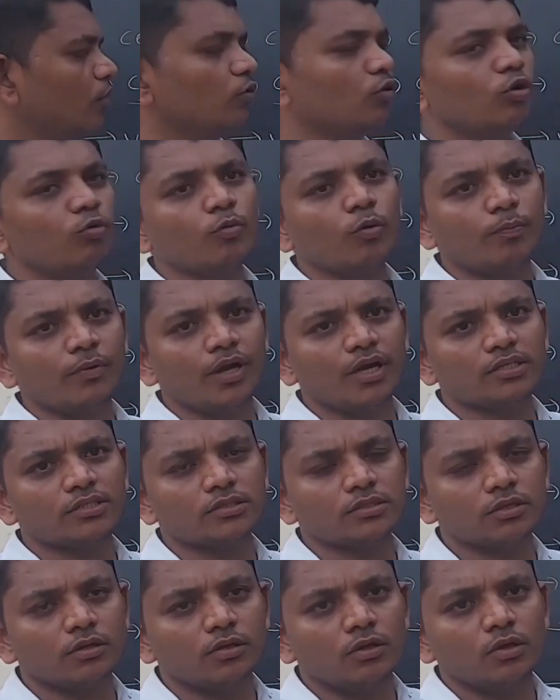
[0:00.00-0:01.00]

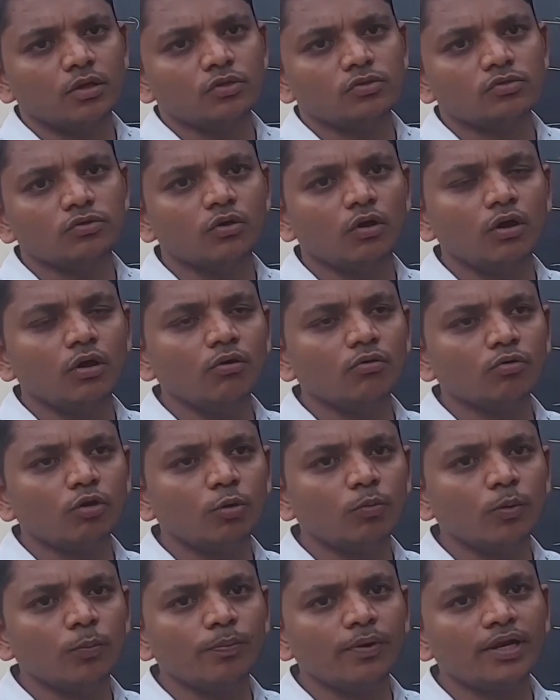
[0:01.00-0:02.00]
chromoplast. So
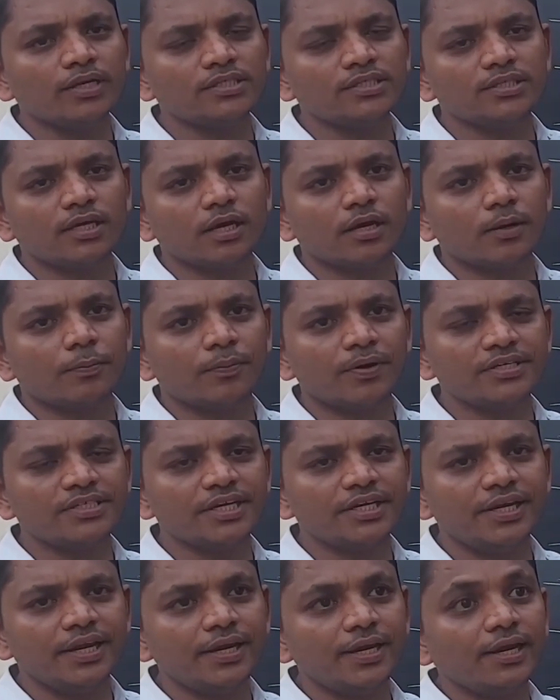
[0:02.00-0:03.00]
chromoplasts are
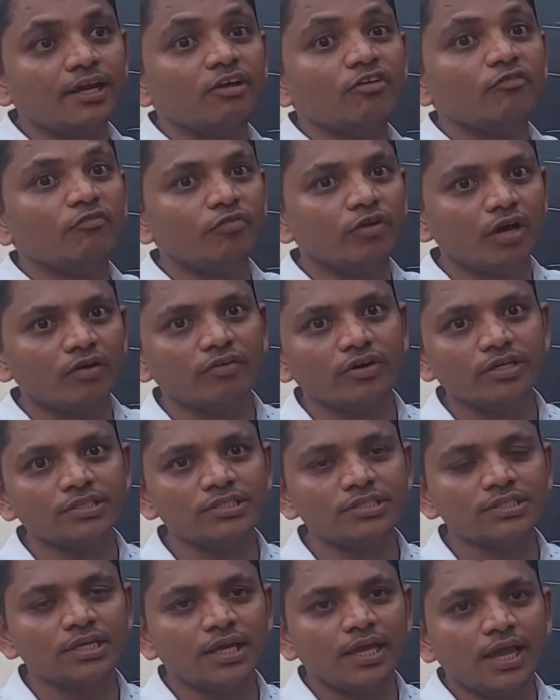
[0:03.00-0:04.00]
present in
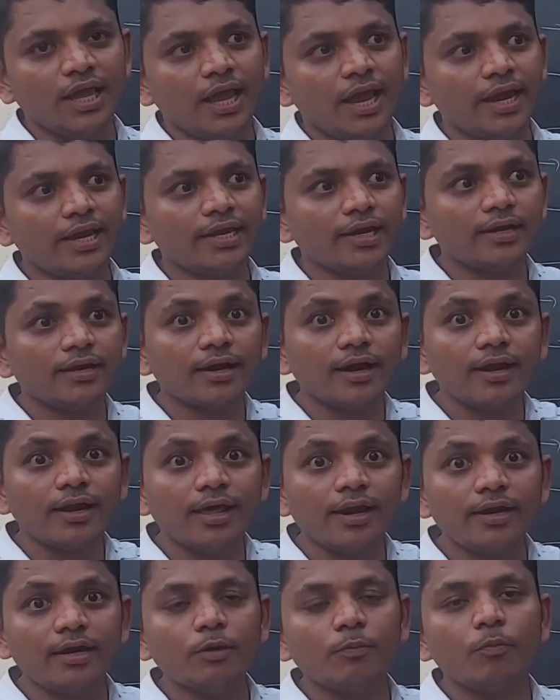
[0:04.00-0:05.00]
flowers and
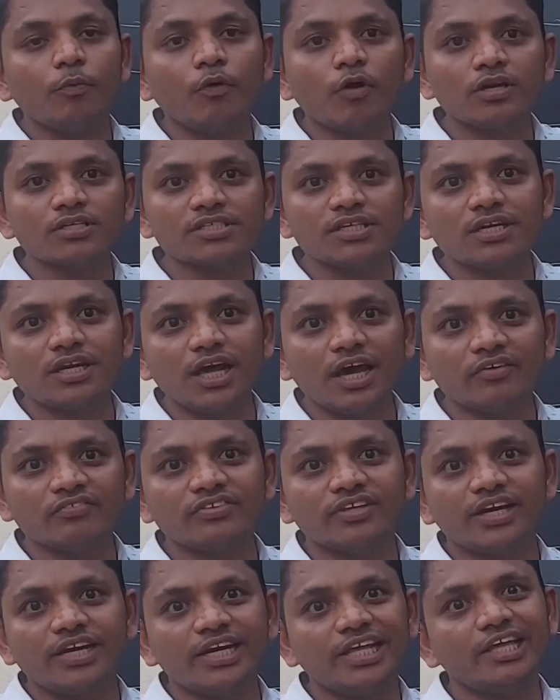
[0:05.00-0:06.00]
colored portions
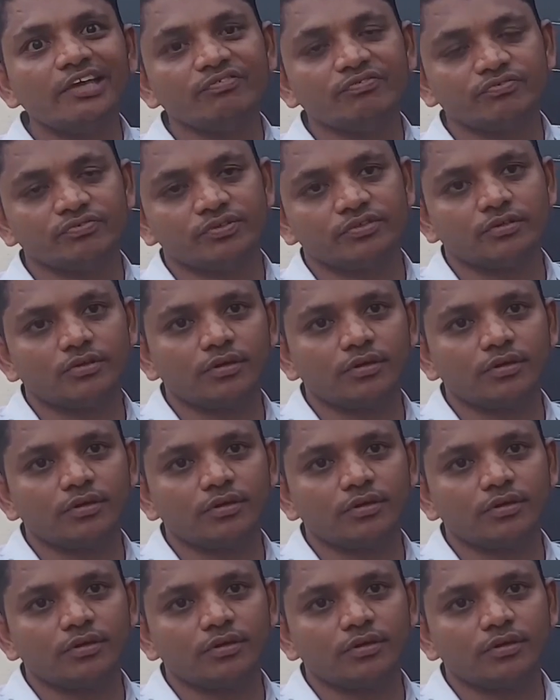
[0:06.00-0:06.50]
of the leaf,